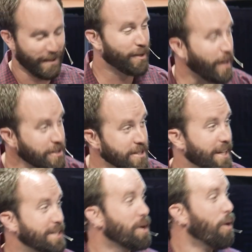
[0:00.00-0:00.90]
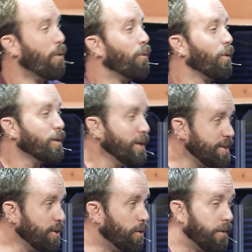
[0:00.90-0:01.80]
Now, the question then is what do we
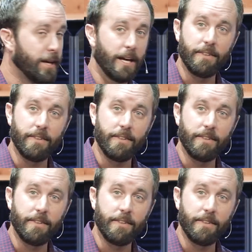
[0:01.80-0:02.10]
do?